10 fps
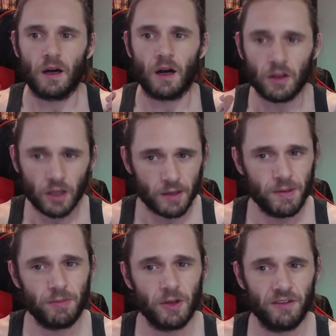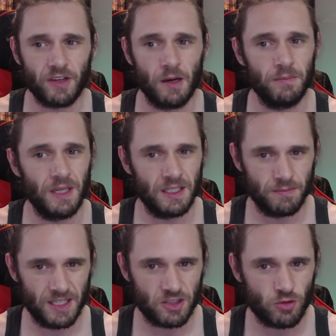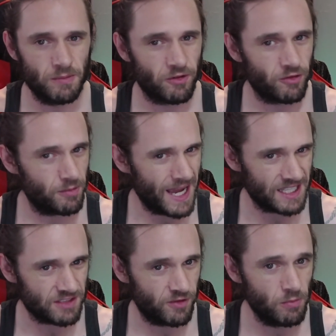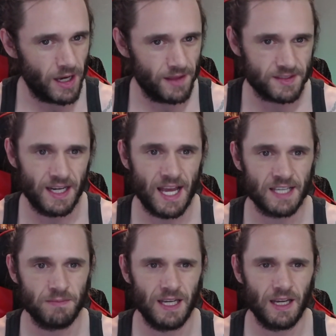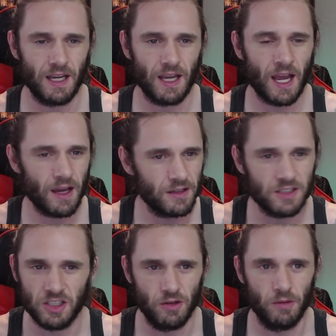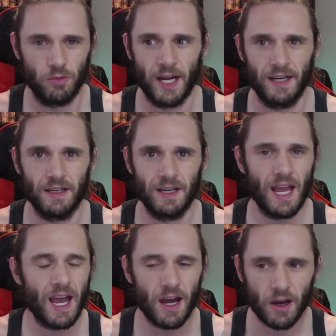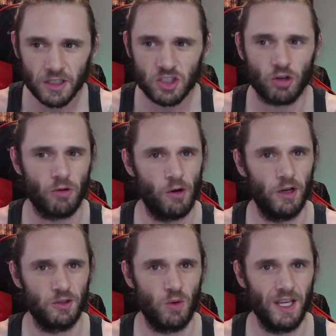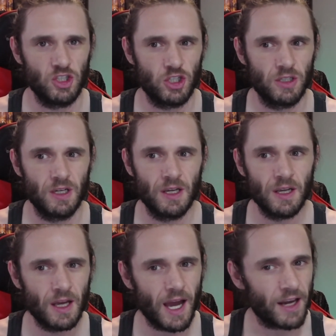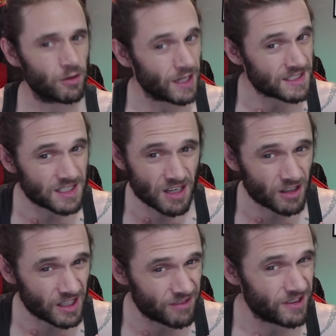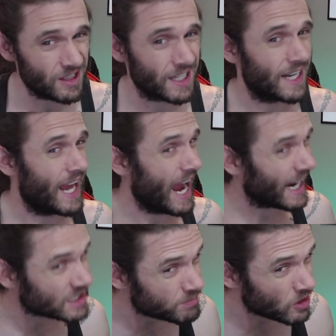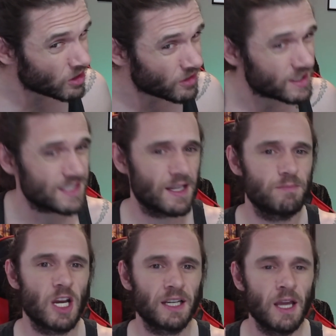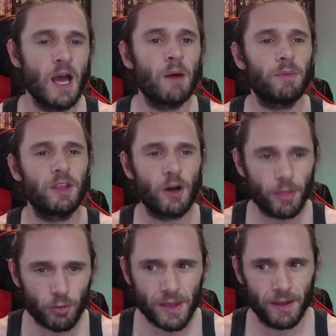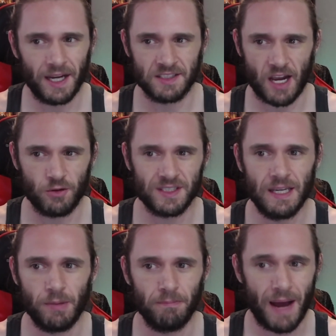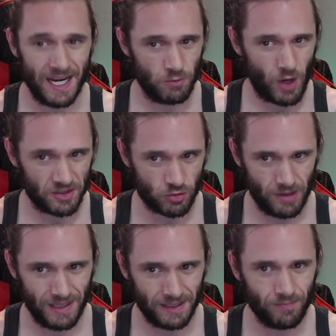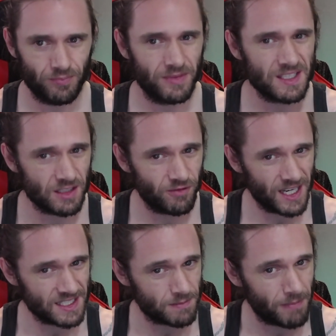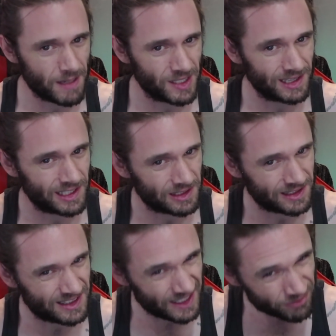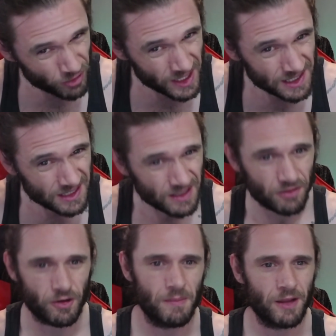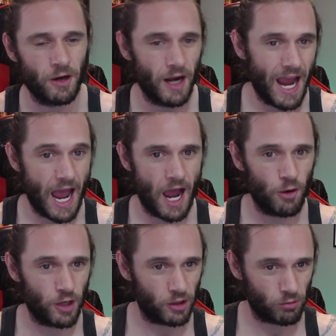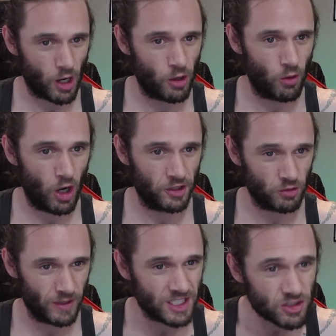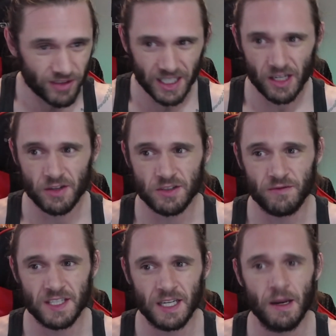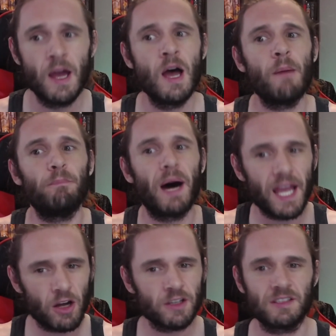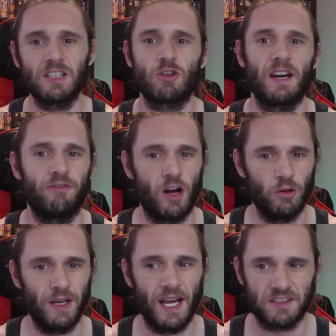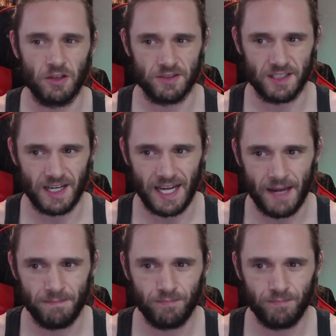A lot of people have come into my stream over the past few months and asked me, How did you do it, Brett? How did you grow on Twitch? I don't necessarily feel like an expert on this subject, but there are three things I always keep in mind while streaming. This advice might be a little different from other how to grow on Twitch videos you've seen, but I honestly try to follow it as close as I can.